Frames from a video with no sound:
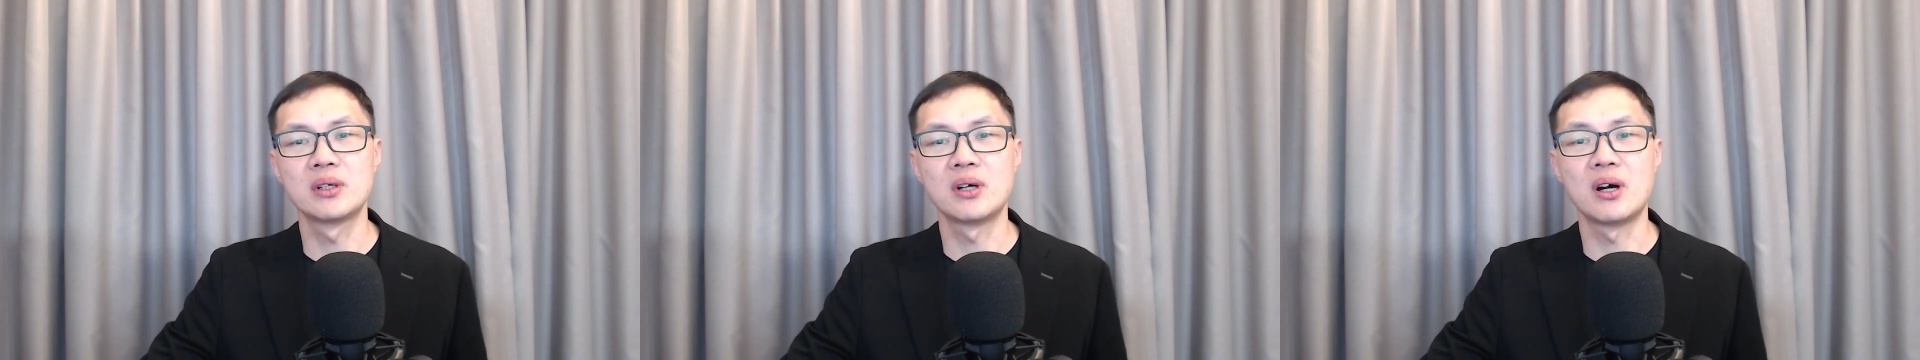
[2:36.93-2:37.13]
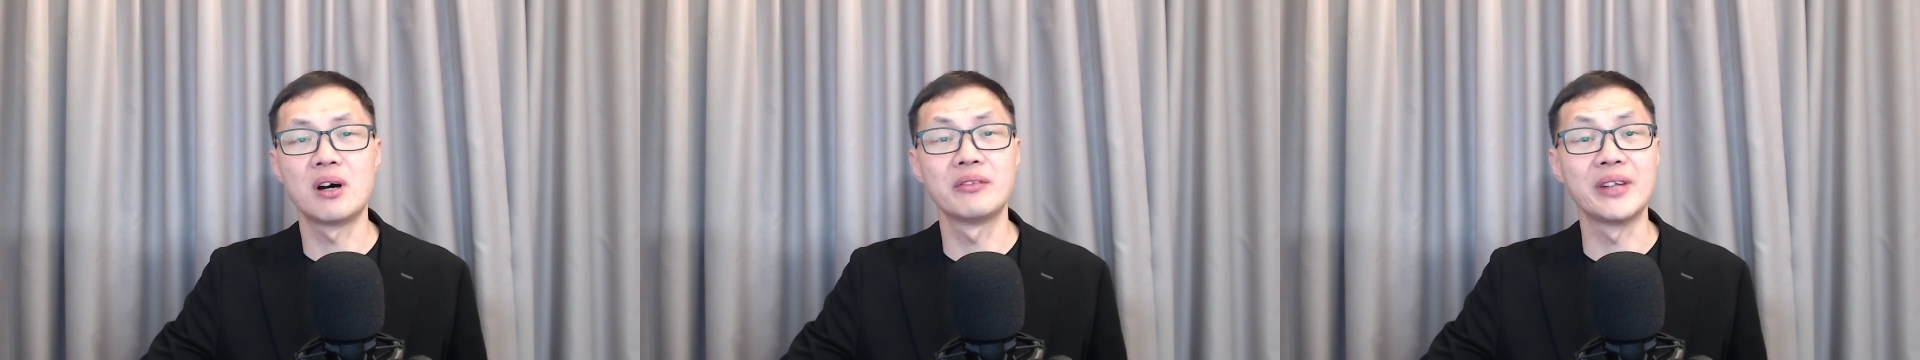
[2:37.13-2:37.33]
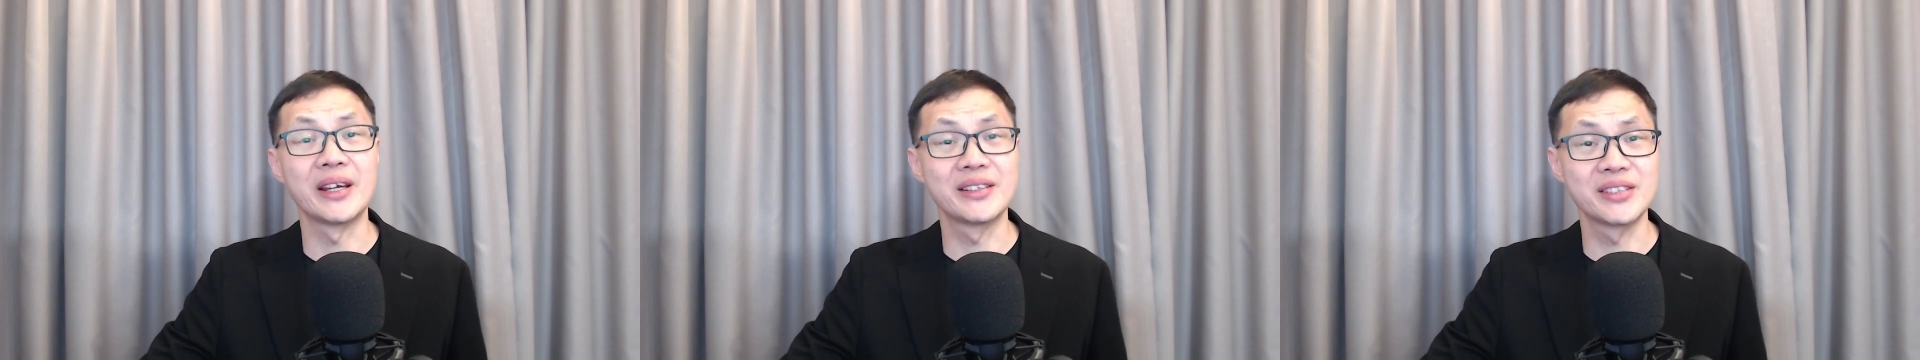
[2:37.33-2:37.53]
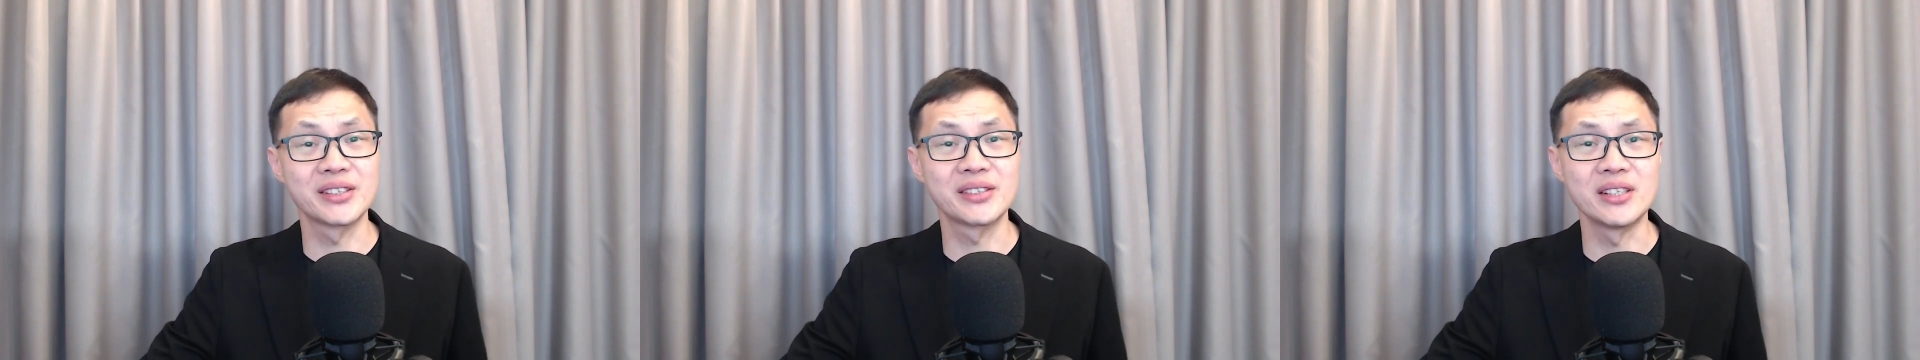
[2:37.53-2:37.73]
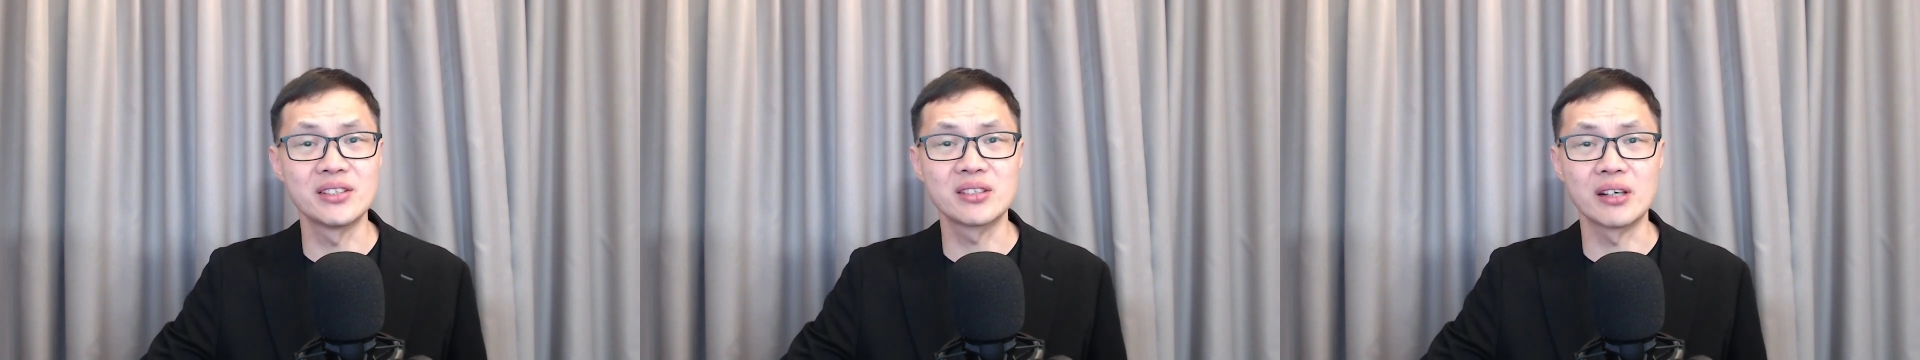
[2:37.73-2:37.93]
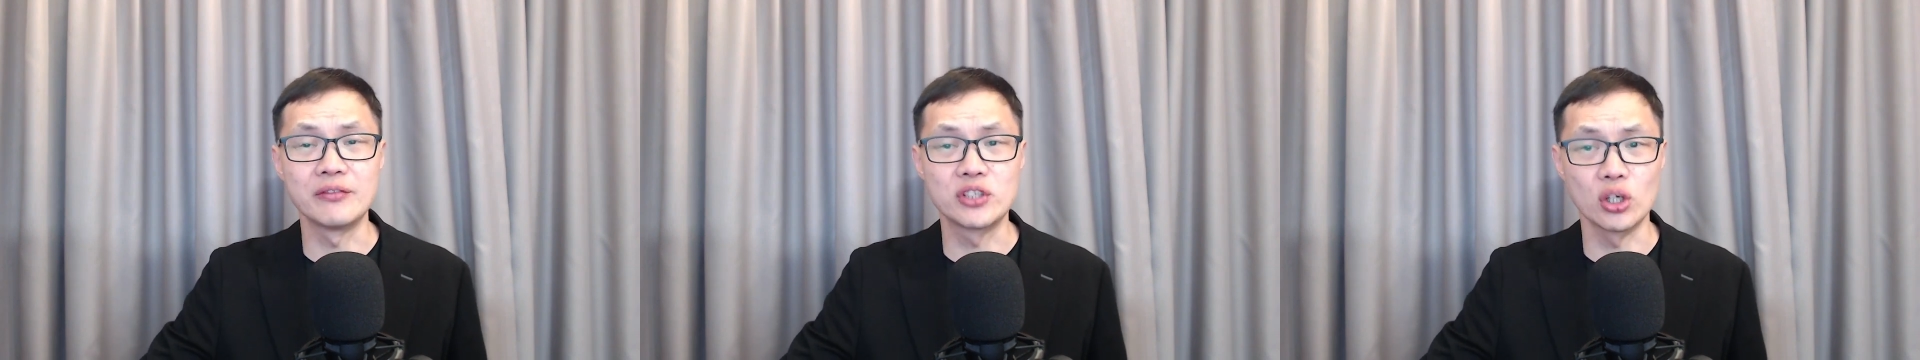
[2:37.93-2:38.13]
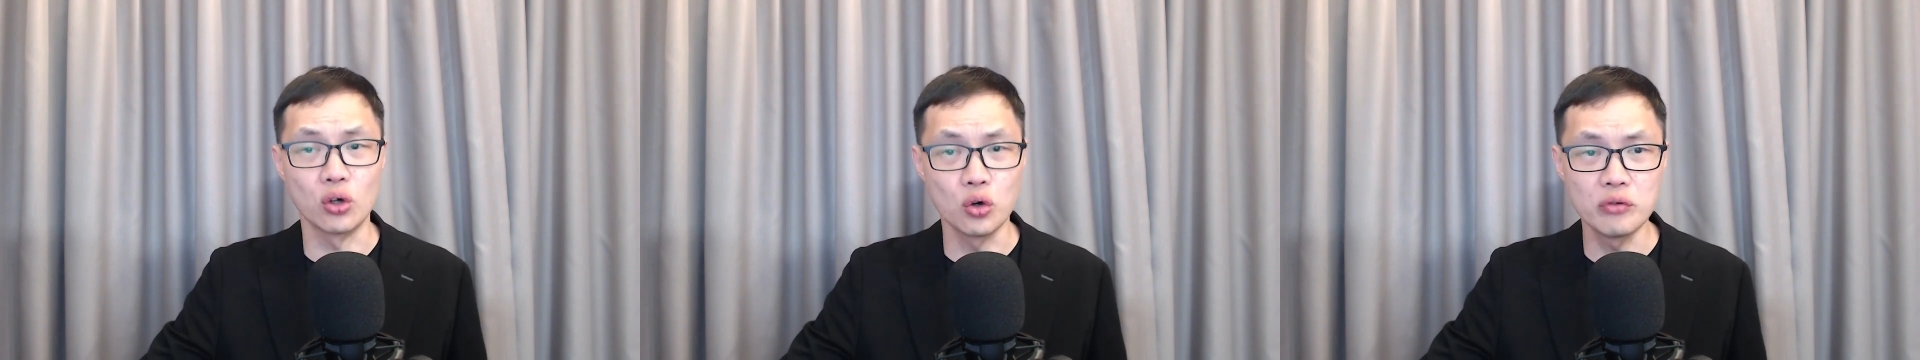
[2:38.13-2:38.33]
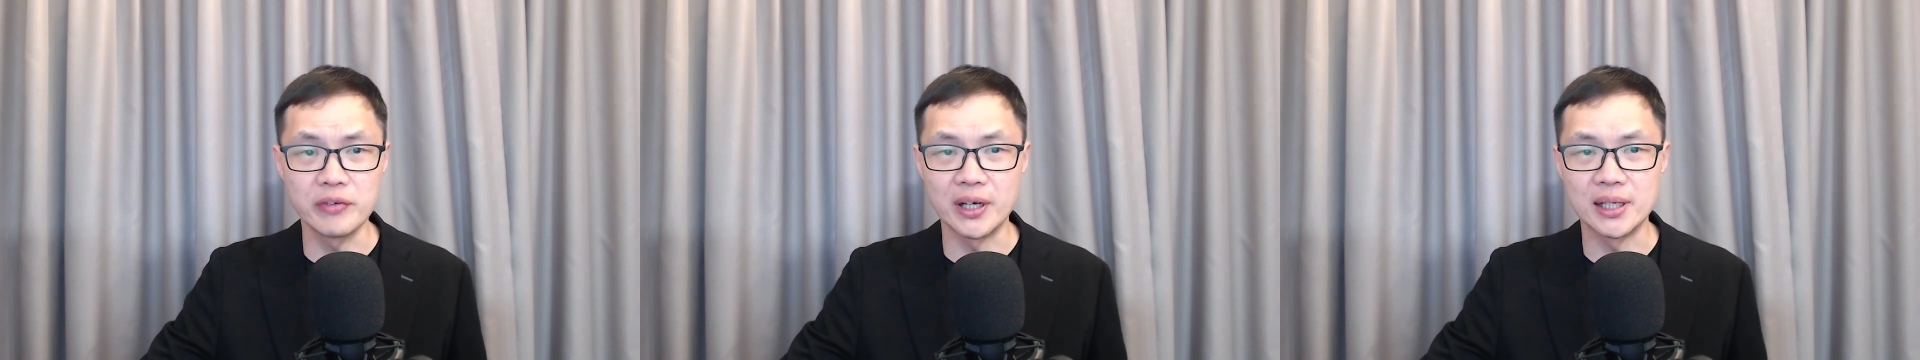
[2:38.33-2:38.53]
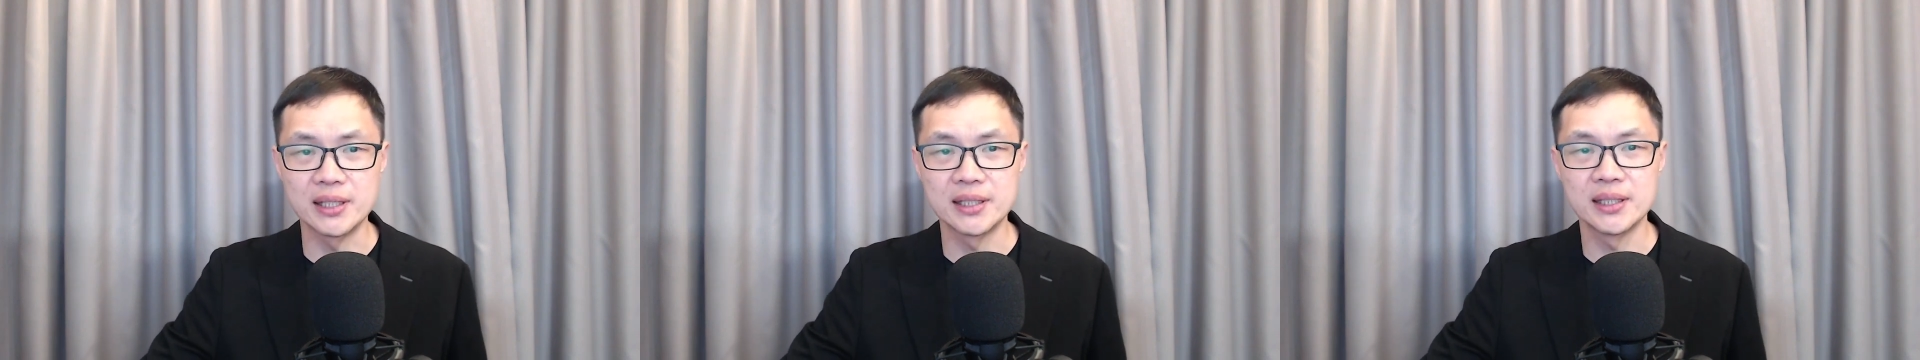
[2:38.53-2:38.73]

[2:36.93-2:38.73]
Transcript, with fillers: of the existence of Jehovah,